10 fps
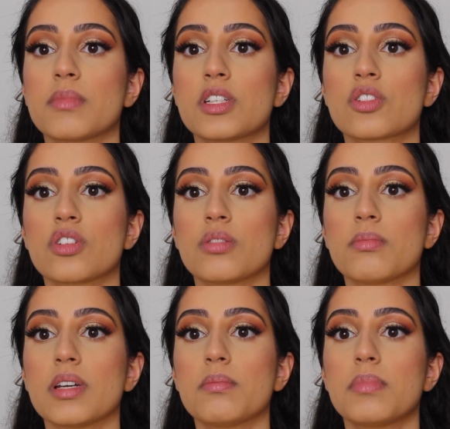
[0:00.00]
of my shirt
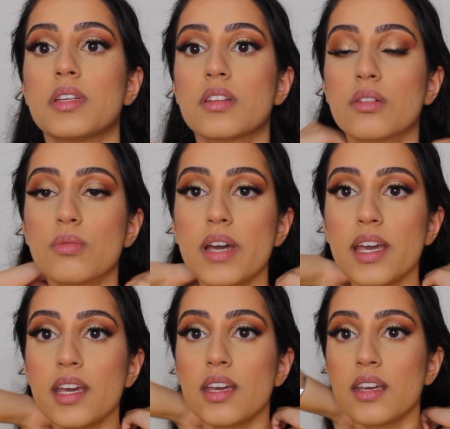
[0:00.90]
might be in the
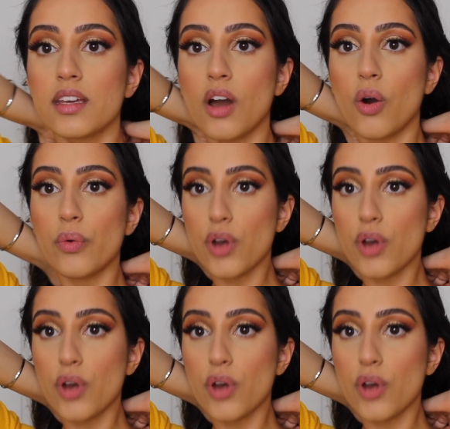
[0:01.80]
way. Oh